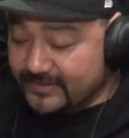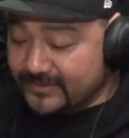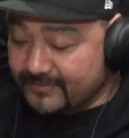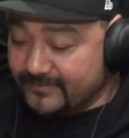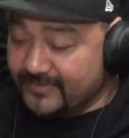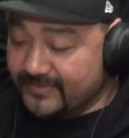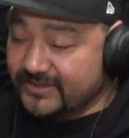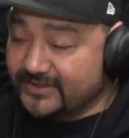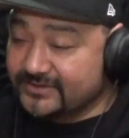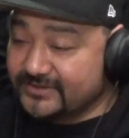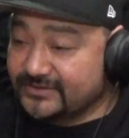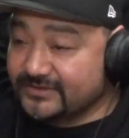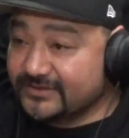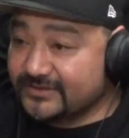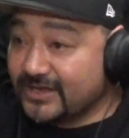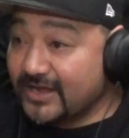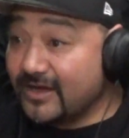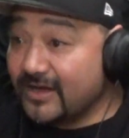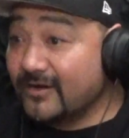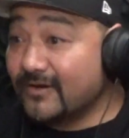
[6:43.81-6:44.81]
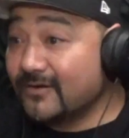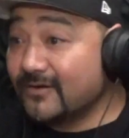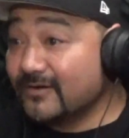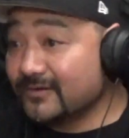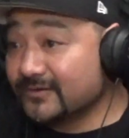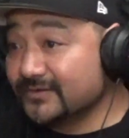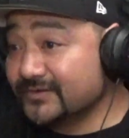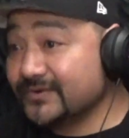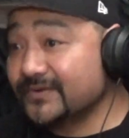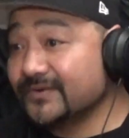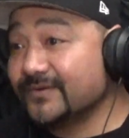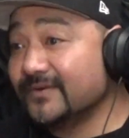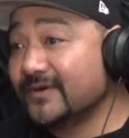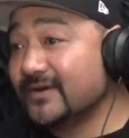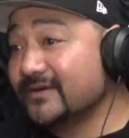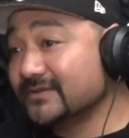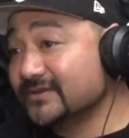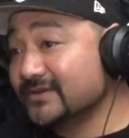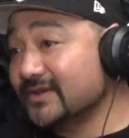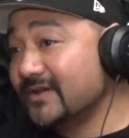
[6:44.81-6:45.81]
meets our
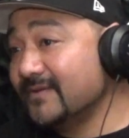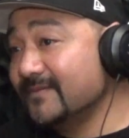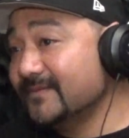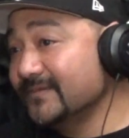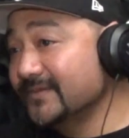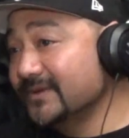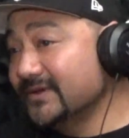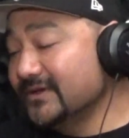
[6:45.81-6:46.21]
turnaround time.